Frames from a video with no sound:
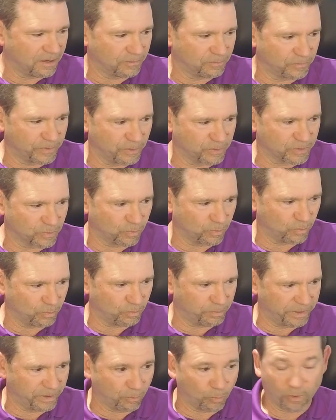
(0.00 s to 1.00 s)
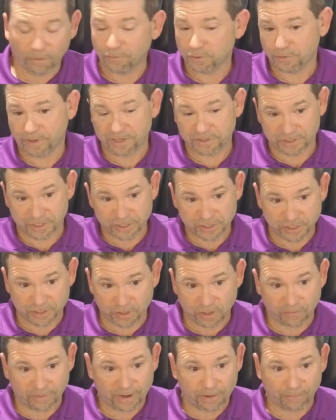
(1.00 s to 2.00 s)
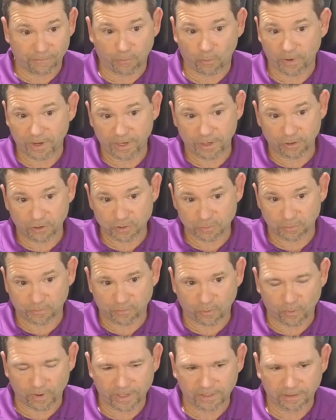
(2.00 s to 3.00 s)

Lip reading: it was been a wonderful transition over that 4 years before he